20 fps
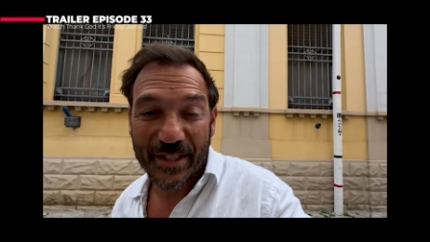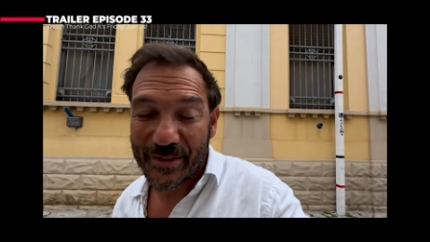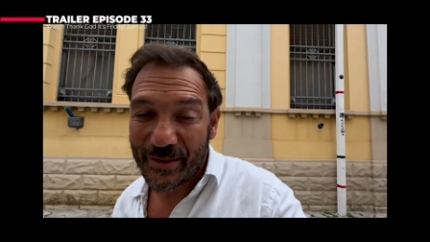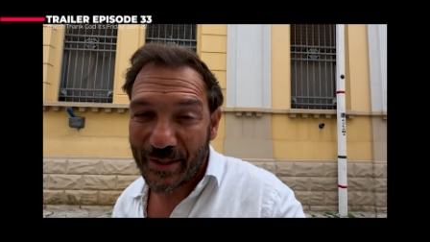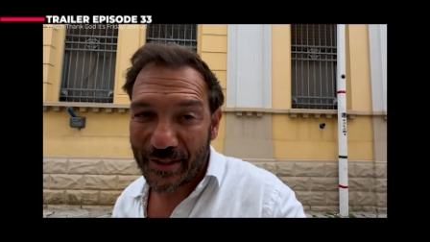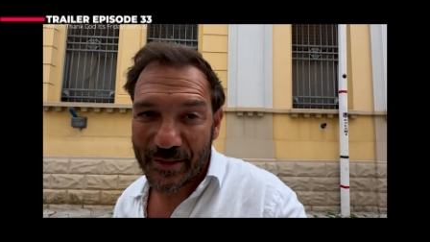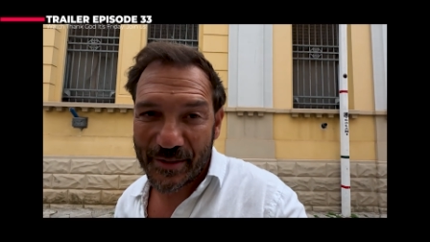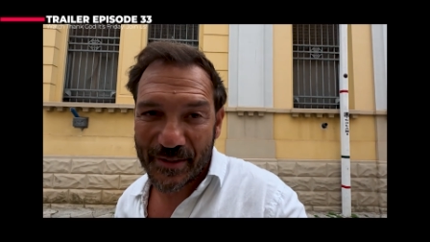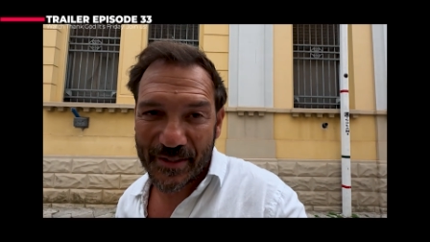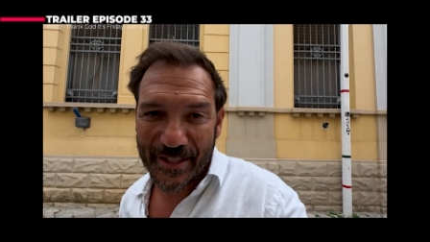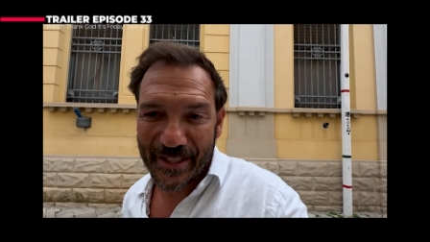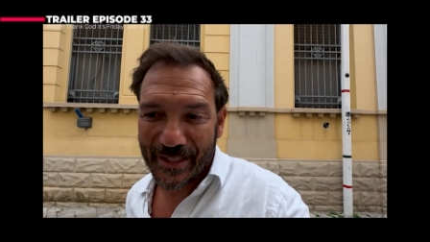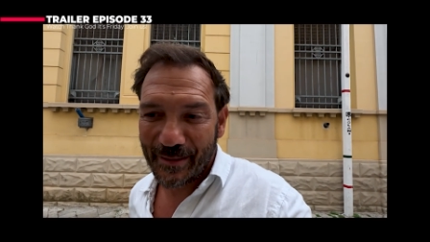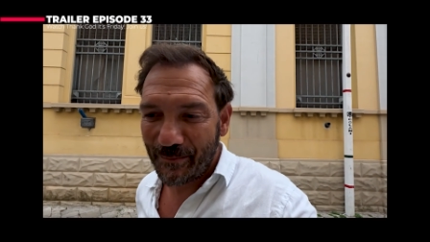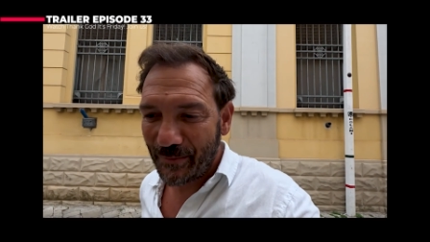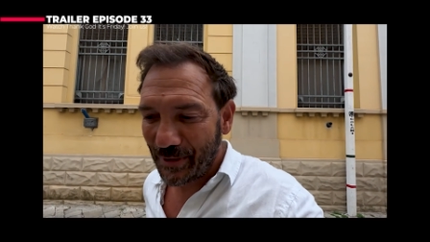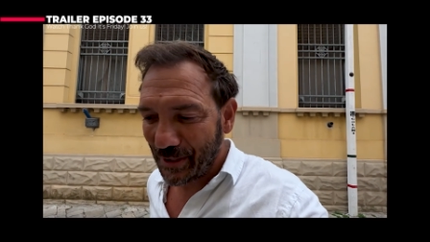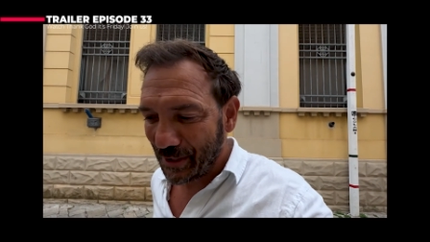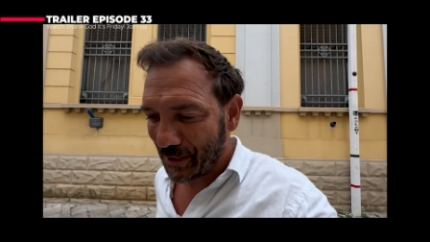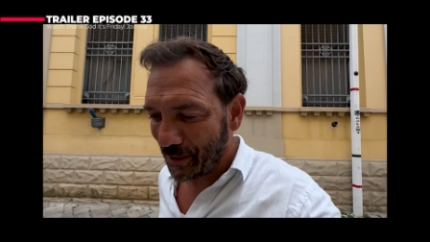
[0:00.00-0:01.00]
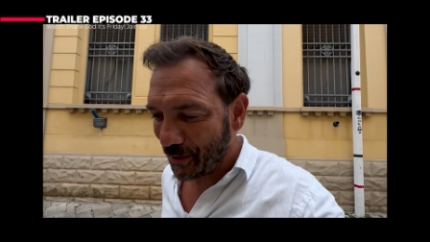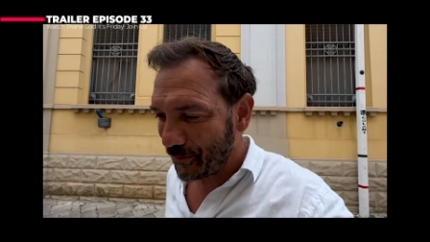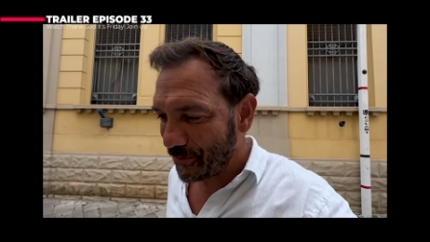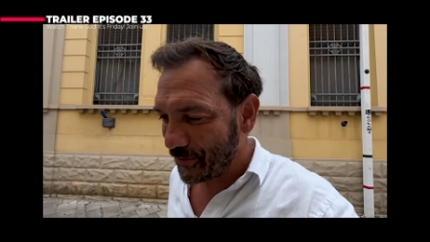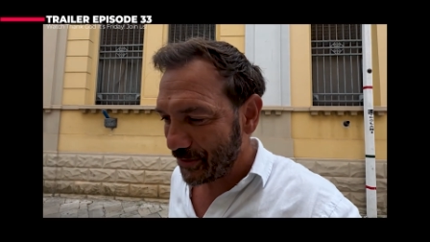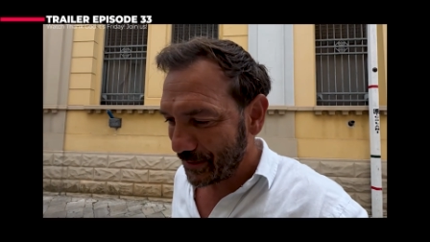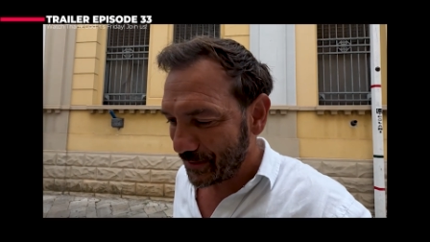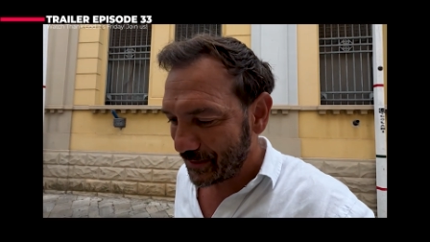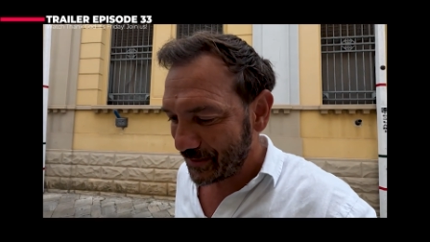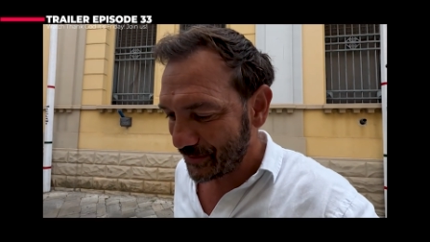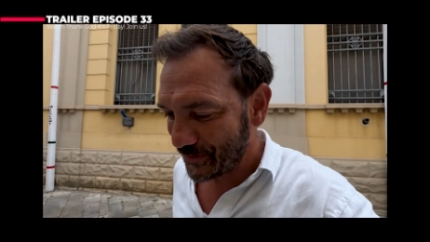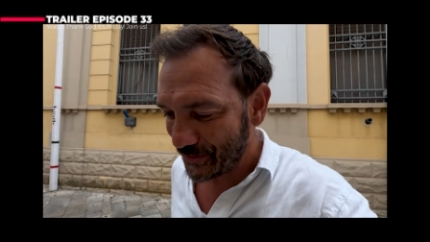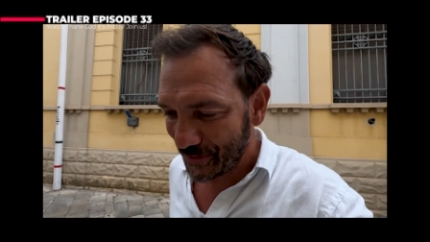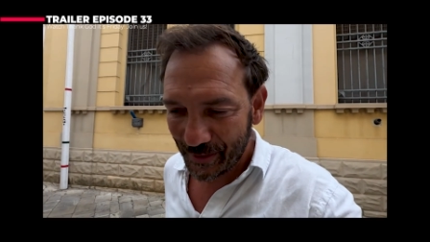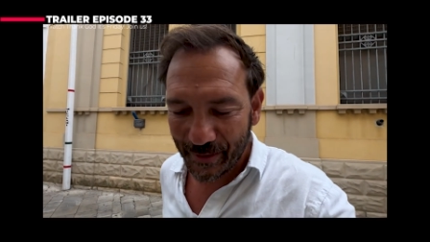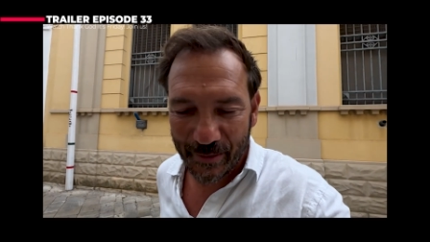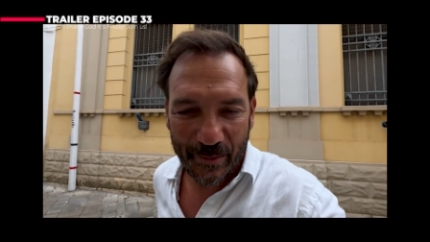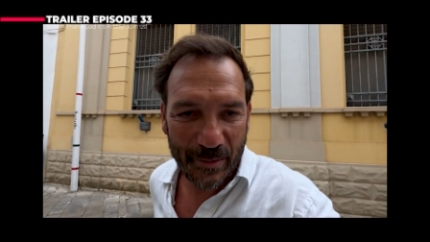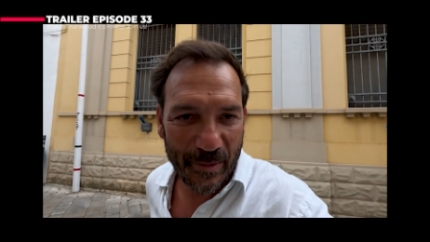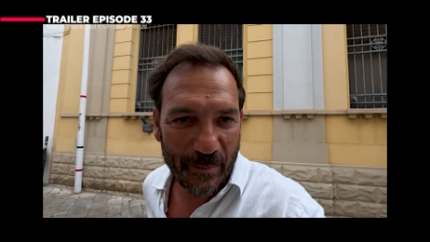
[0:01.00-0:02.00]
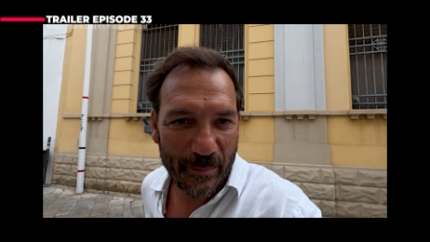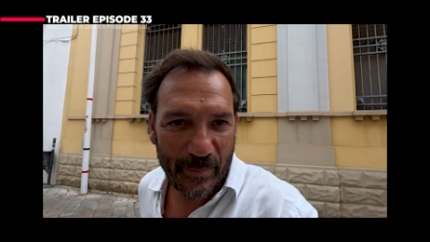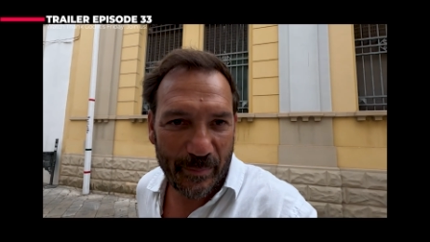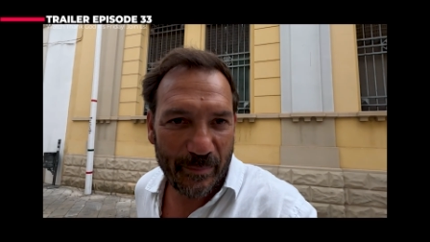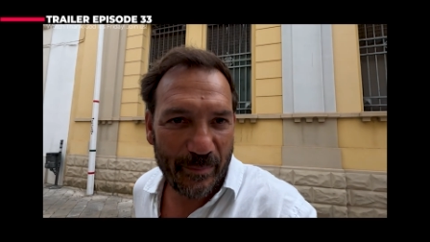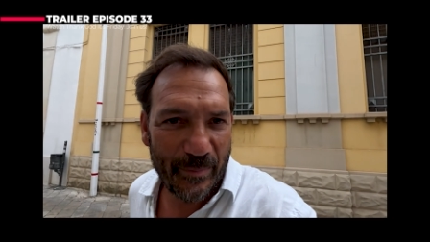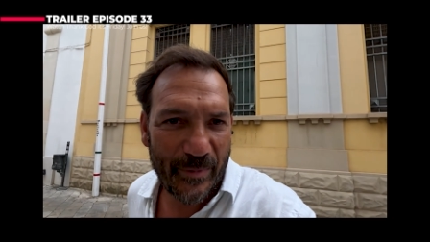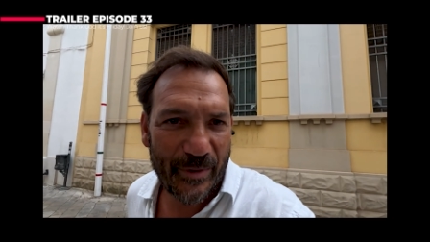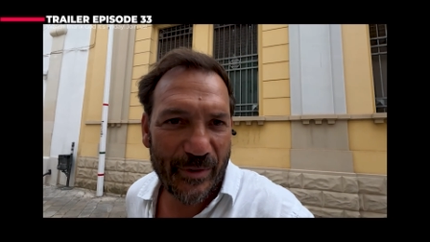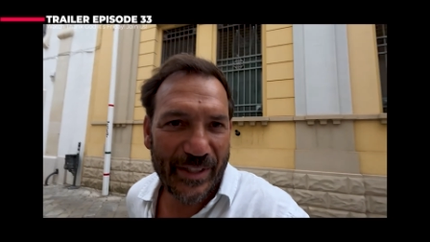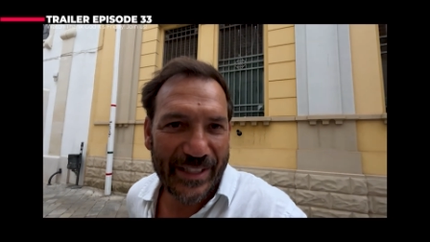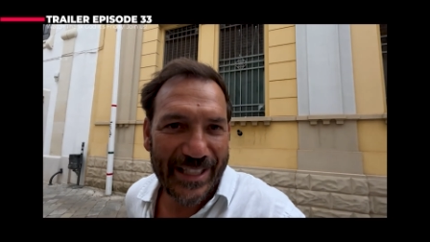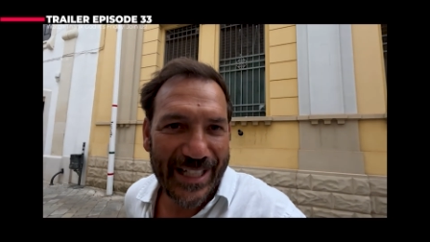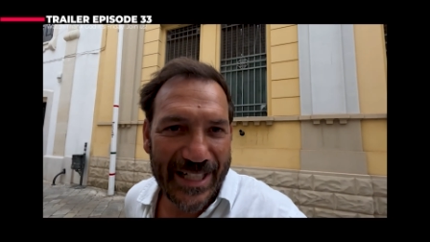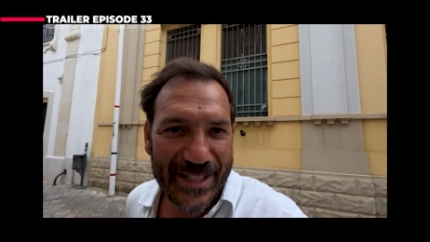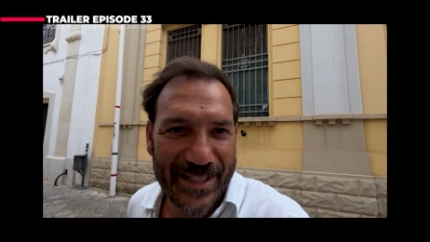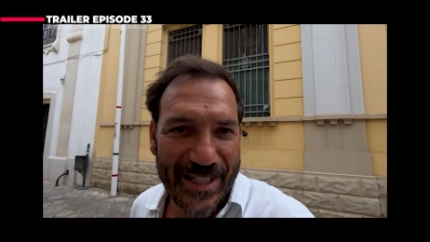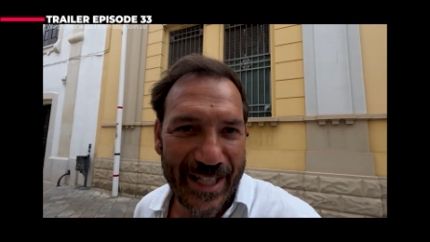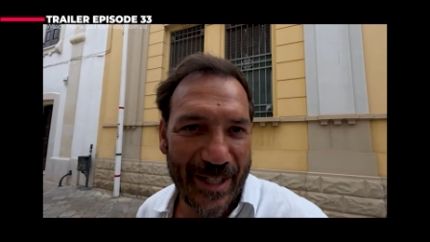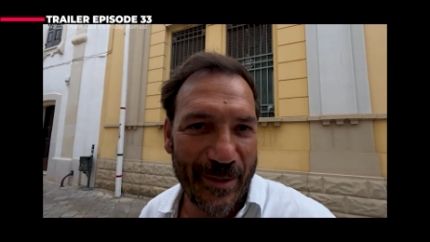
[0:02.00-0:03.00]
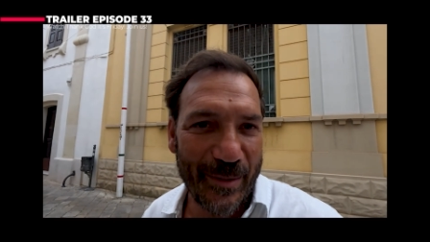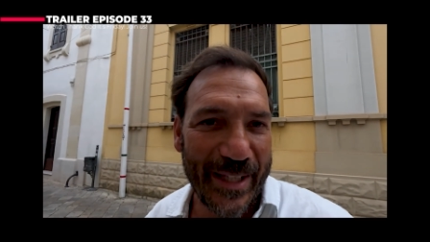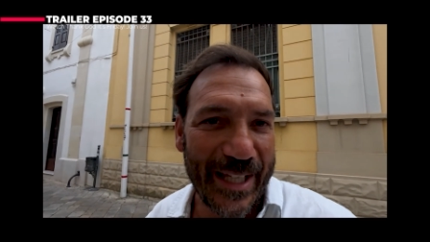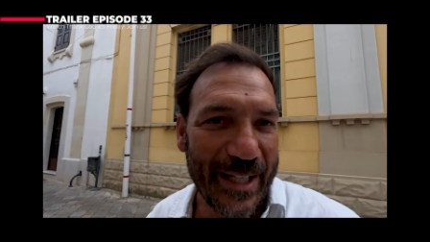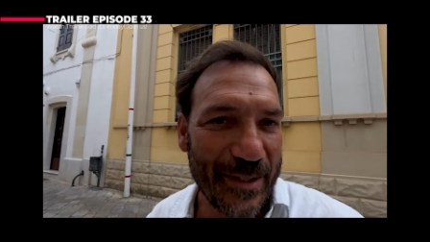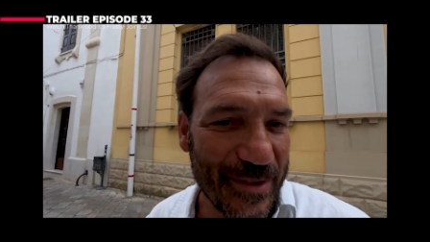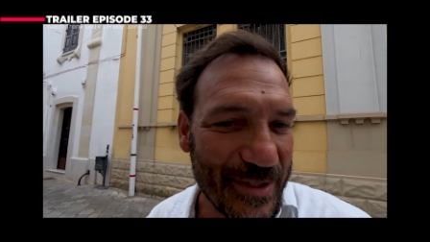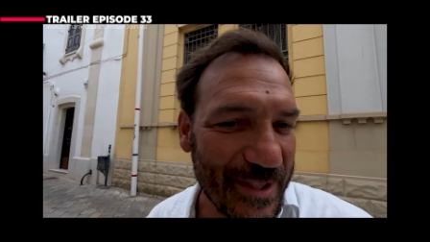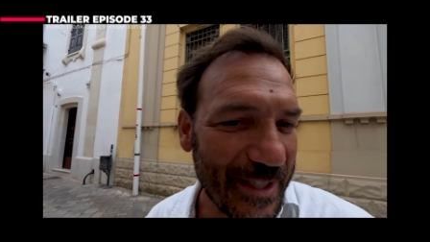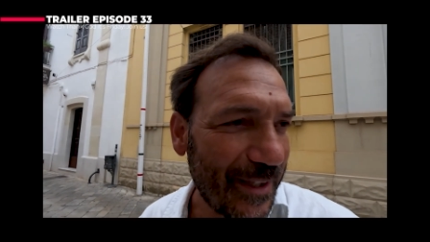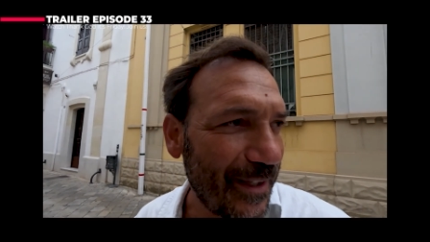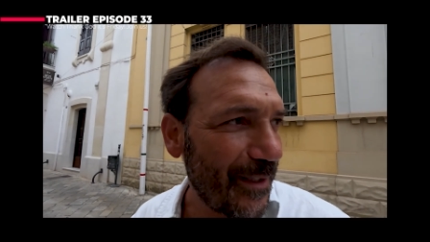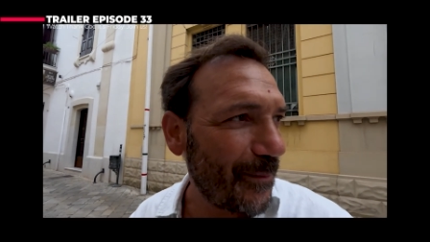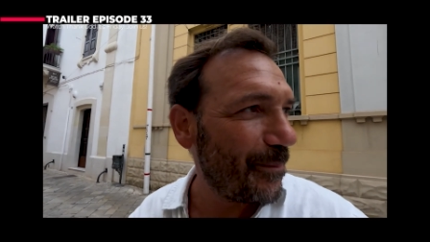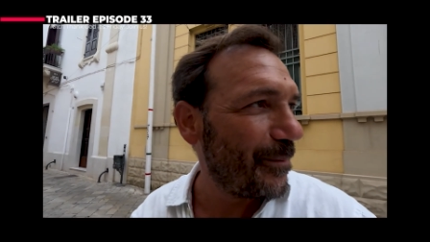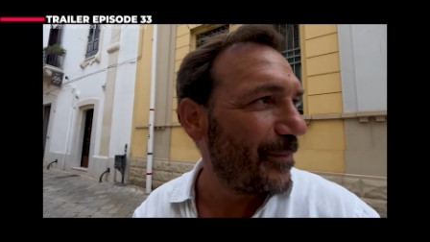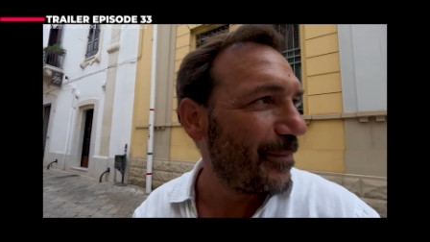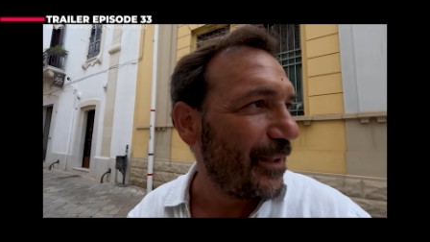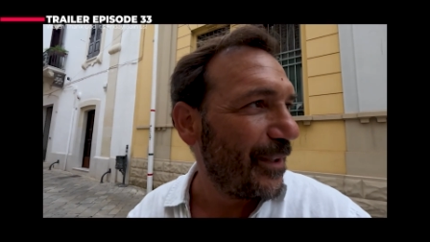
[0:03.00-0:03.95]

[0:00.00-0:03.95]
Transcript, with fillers: so I don't see them very often so three days now without seeing them